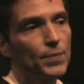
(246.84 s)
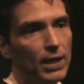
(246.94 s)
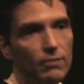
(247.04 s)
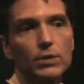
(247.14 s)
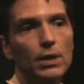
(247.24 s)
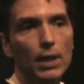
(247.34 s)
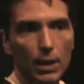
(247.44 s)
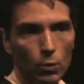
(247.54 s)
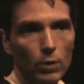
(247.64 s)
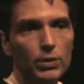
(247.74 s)
And I've done a lot
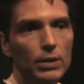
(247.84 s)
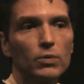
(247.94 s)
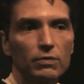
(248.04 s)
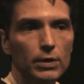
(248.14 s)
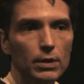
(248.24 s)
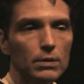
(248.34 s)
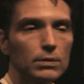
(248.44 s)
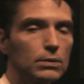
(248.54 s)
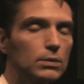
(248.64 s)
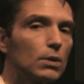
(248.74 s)
of work with them over the years.
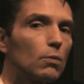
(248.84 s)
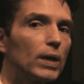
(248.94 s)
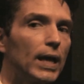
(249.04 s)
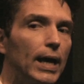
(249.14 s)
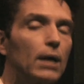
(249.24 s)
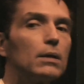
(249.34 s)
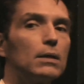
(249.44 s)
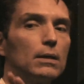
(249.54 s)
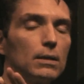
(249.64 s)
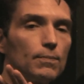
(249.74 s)
So we had
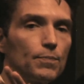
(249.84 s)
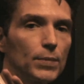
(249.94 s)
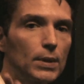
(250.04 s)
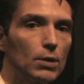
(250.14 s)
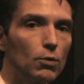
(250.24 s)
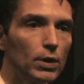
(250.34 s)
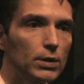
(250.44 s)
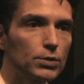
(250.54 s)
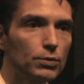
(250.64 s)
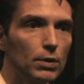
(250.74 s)
the
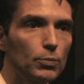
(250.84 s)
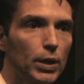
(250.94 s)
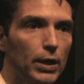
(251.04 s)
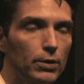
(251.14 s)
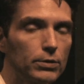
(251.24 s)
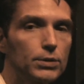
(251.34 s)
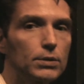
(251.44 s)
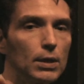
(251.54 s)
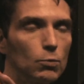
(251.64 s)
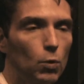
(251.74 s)
orchestra players
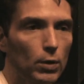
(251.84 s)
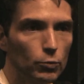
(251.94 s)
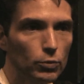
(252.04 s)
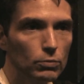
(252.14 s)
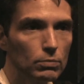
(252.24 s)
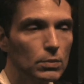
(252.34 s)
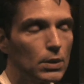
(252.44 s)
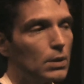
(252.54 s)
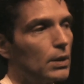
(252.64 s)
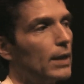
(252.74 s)
in one room
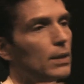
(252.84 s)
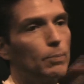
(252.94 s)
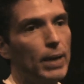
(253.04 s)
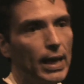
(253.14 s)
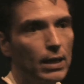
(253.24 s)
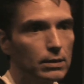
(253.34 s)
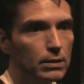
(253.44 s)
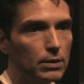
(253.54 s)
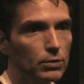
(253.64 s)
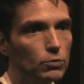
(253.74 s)
and the band in
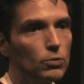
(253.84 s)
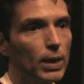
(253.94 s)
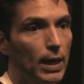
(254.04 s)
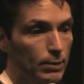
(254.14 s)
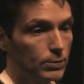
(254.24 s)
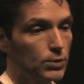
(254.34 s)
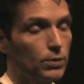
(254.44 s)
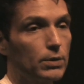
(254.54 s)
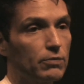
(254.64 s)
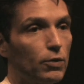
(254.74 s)
another room, and I
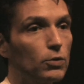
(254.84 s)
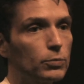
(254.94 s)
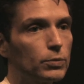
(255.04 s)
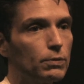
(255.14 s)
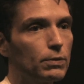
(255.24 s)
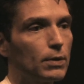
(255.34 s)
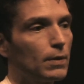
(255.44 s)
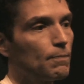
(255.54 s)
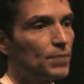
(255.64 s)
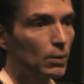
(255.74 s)
stood in the vocal booth,
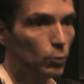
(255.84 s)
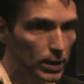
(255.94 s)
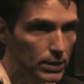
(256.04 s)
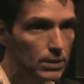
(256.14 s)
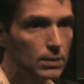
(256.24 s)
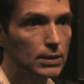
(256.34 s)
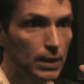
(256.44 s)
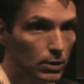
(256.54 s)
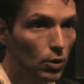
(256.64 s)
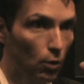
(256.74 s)
and we
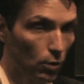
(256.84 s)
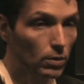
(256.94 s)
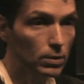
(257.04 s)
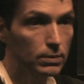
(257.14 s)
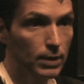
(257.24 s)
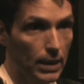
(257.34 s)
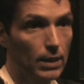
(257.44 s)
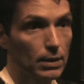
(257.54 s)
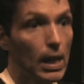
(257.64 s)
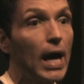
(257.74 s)
did the whole
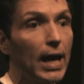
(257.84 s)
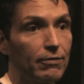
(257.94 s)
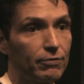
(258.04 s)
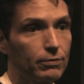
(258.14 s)
thing live.